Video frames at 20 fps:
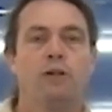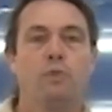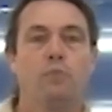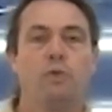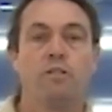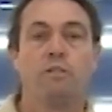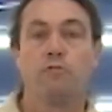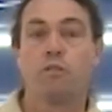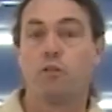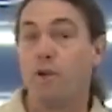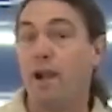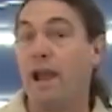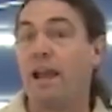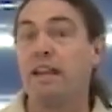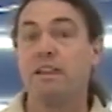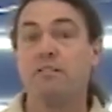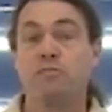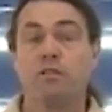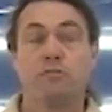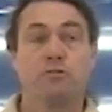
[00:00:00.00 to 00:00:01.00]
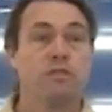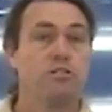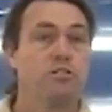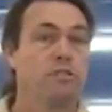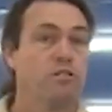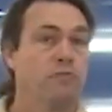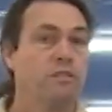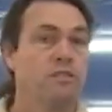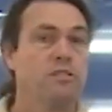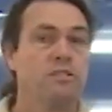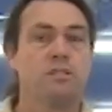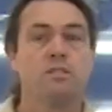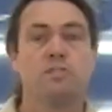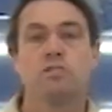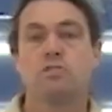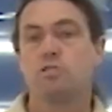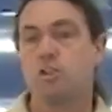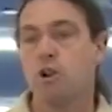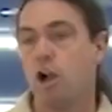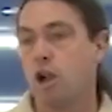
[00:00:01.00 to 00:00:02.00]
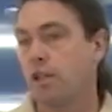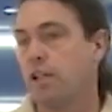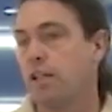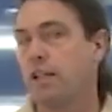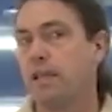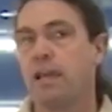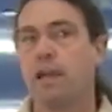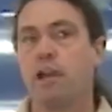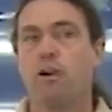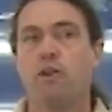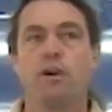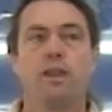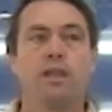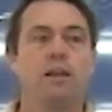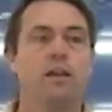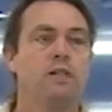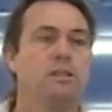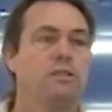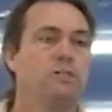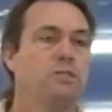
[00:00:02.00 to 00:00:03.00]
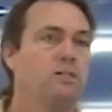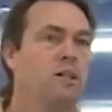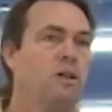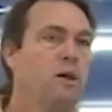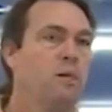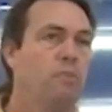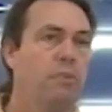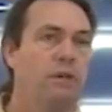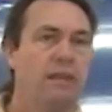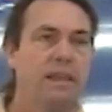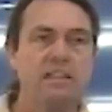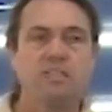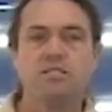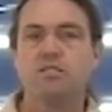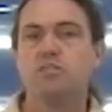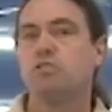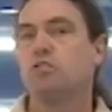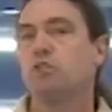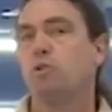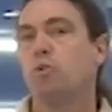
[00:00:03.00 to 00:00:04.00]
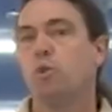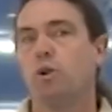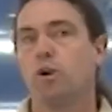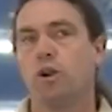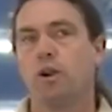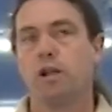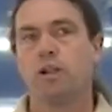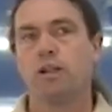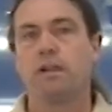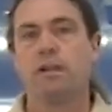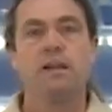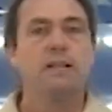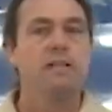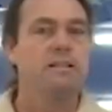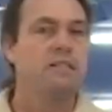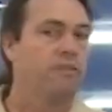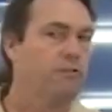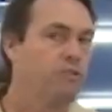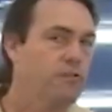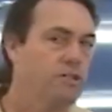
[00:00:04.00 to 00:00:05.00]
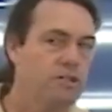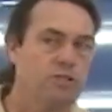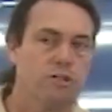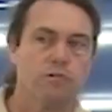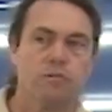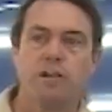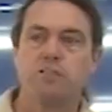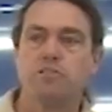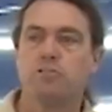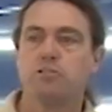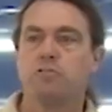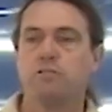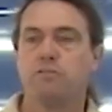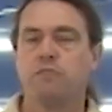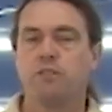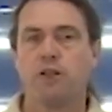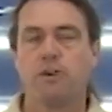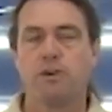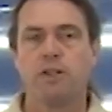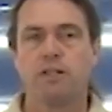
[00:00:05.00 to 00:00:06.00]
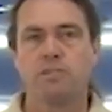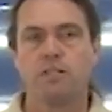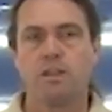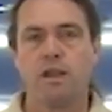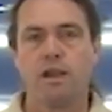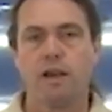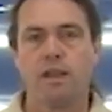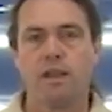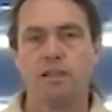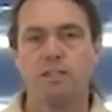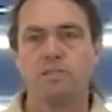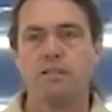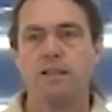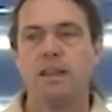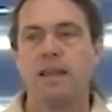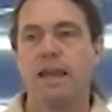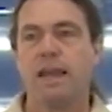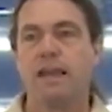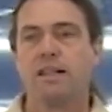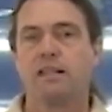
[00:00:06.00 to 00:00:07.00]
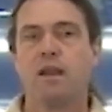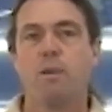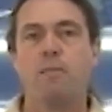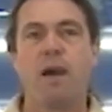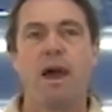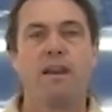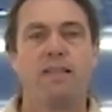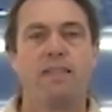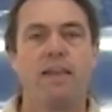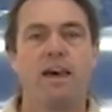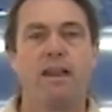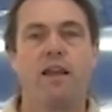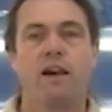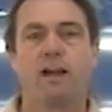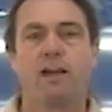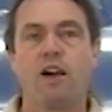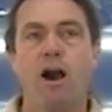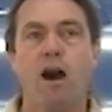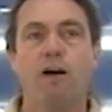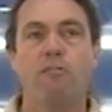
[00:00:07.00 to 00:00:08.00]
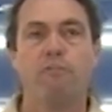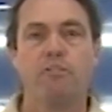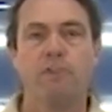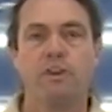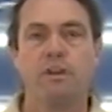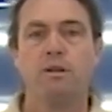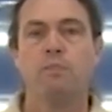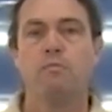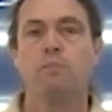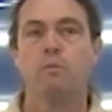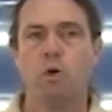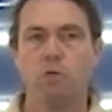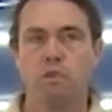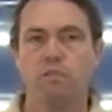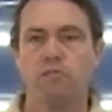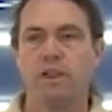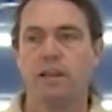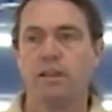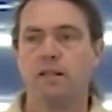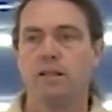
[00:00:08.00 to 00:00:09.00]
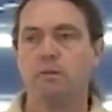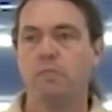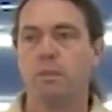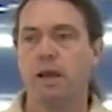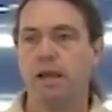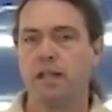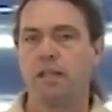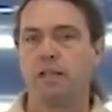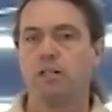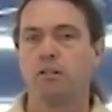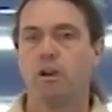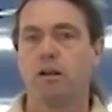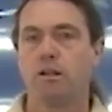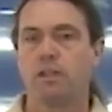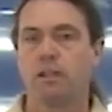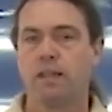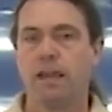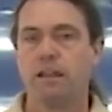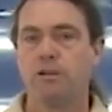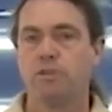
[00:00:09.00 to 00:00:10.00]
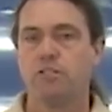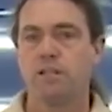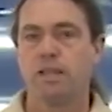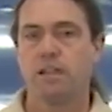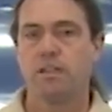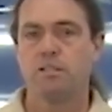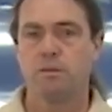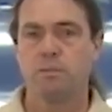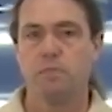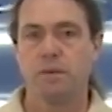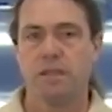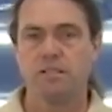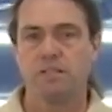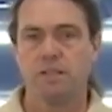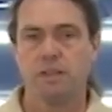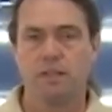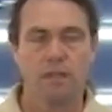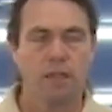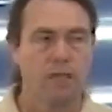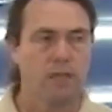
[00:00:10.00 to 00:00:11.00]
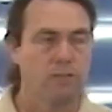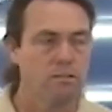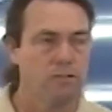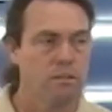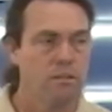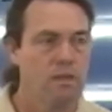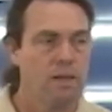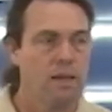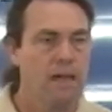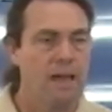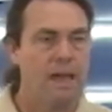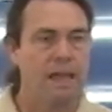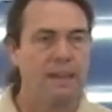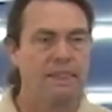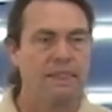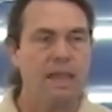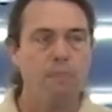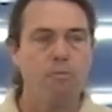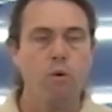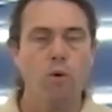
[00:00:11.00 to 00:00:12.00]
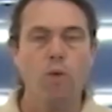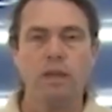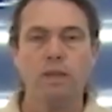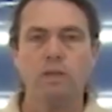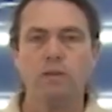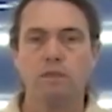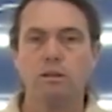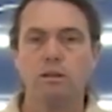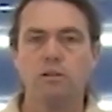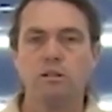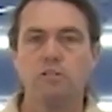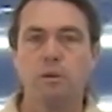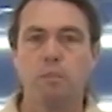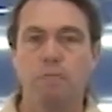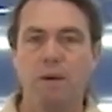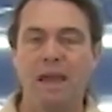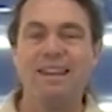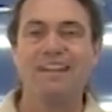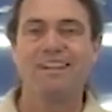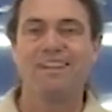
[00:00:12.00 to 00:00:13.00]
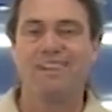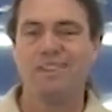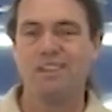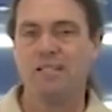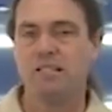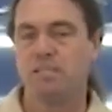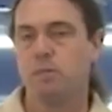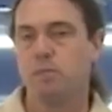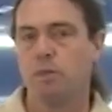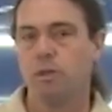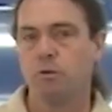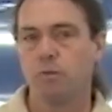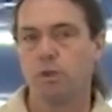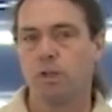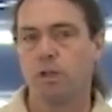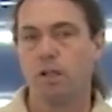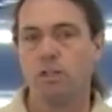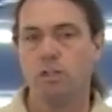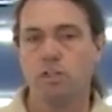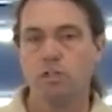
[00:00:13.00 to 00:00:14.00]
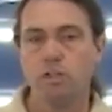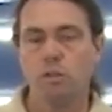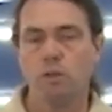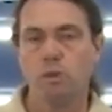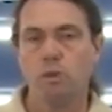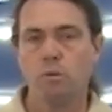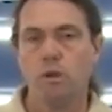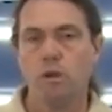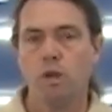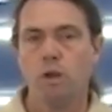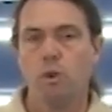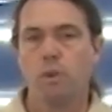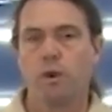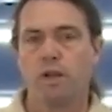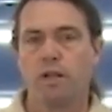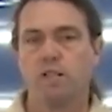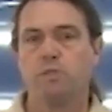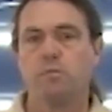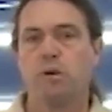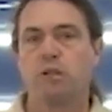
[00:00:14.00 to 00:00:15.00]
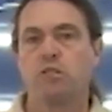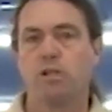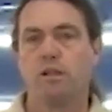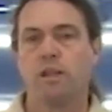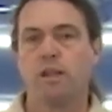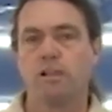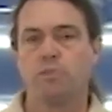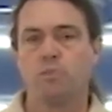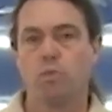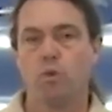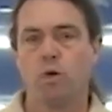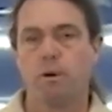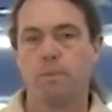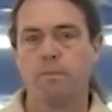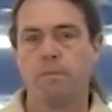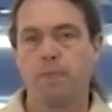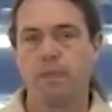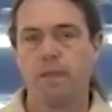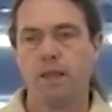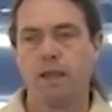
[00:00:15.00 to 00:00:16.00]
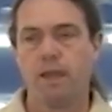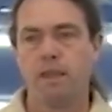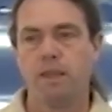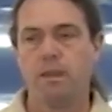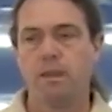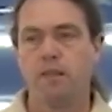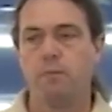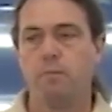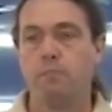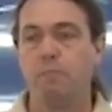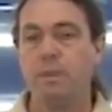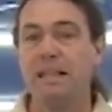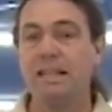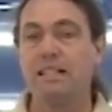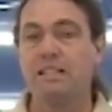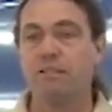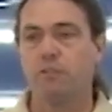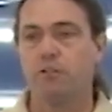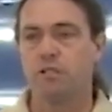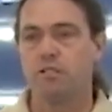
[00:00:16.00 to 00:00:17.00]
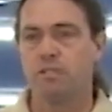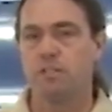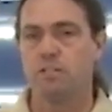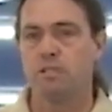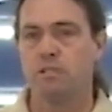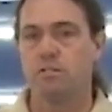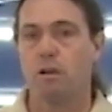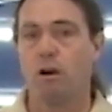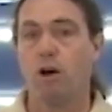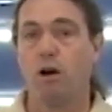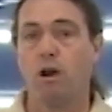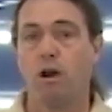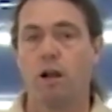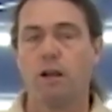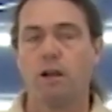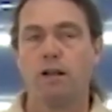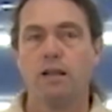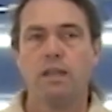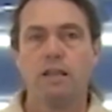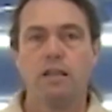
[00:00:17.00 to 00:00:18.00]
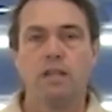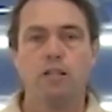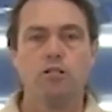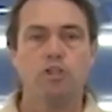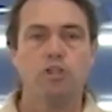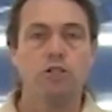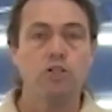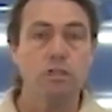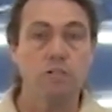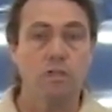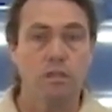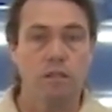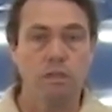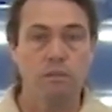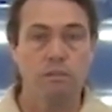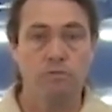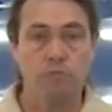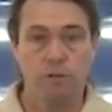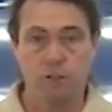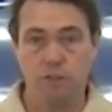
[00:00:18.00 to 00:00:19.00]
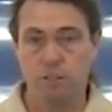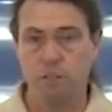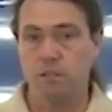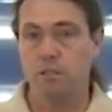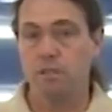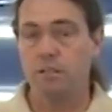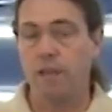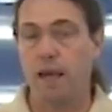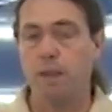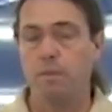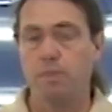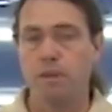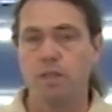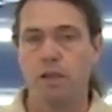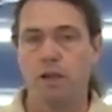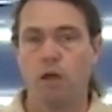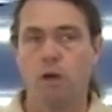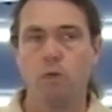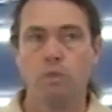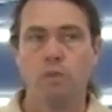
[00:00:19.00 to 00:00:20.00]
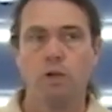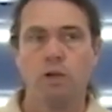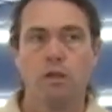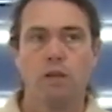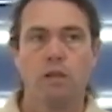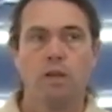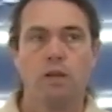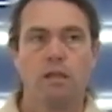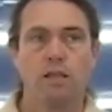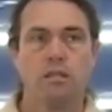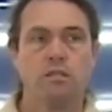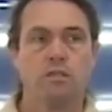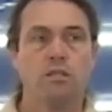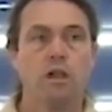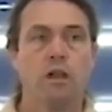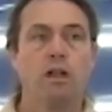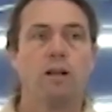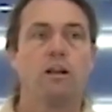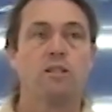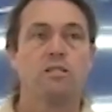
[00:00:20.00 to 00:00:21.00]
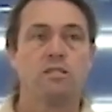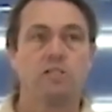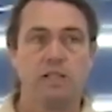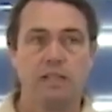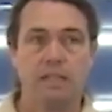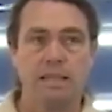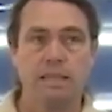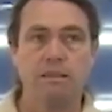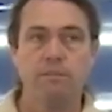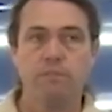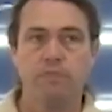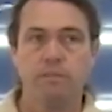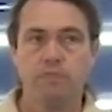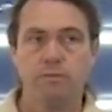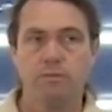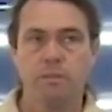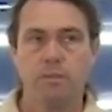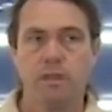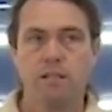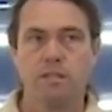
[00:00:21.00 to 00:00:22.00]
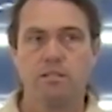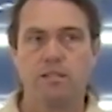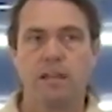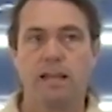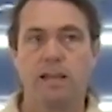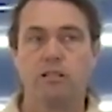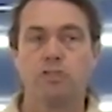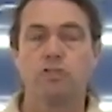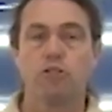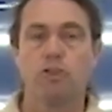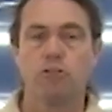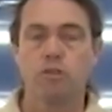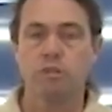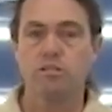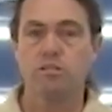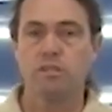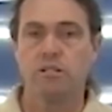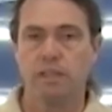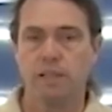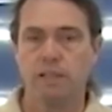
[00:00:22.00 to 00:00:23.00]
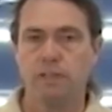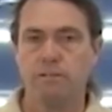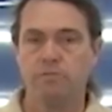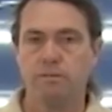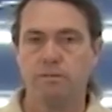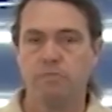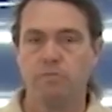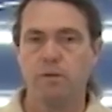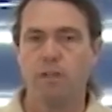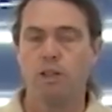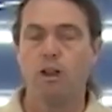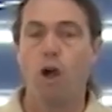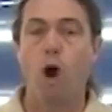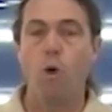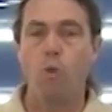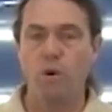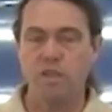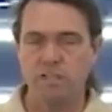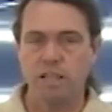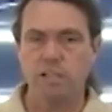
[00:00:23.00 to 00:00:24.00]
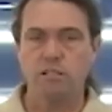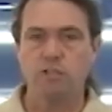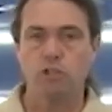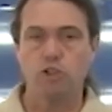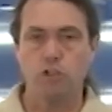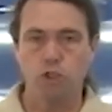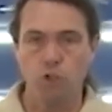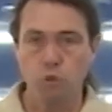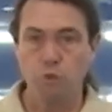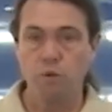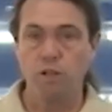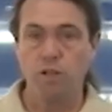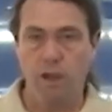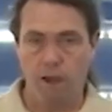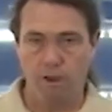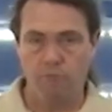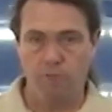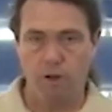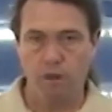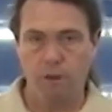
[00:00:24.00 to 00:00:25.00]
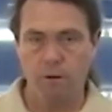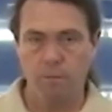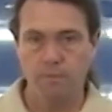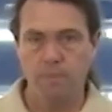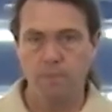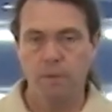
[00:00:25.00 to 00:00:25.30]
with a variety of different surfaces, targeting areas, places to work, different stressors of various kinds, and come out of that a confident, motivated biting dog that understands some basic things. At that point, depending on the discipline we're gonna do, we're gonna specialize more. And the big differences are in Schutzen, for instance, IPO, it's done on a sleeve, it's an external sleeve, it always has a jute cover,